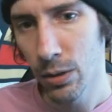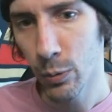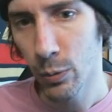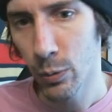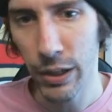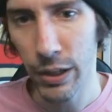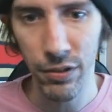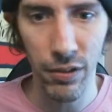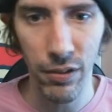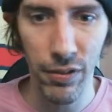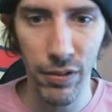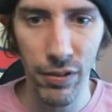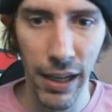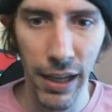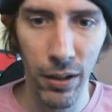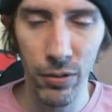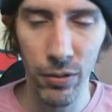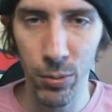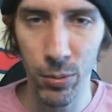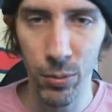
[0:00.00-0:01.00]
recent
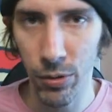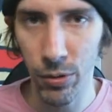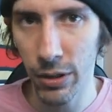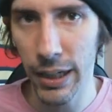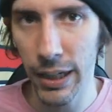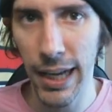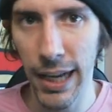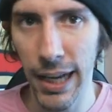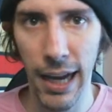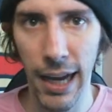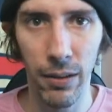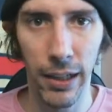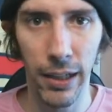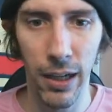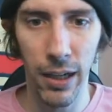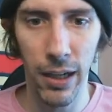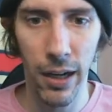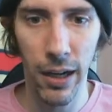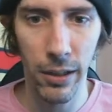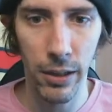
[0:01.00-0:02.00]
sales we're looking at like
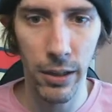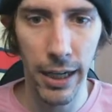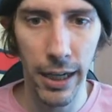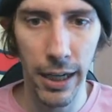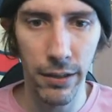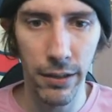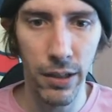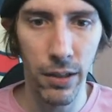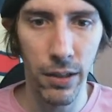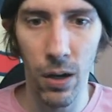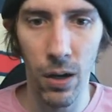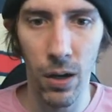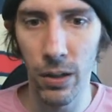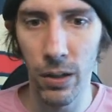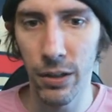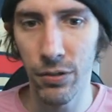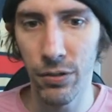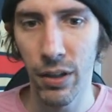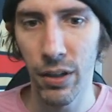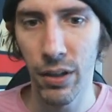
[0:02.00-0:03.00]
one hundred nineteen
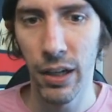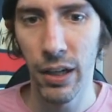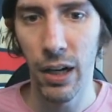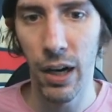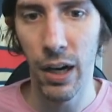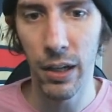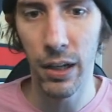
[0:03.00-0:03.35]
dollars, one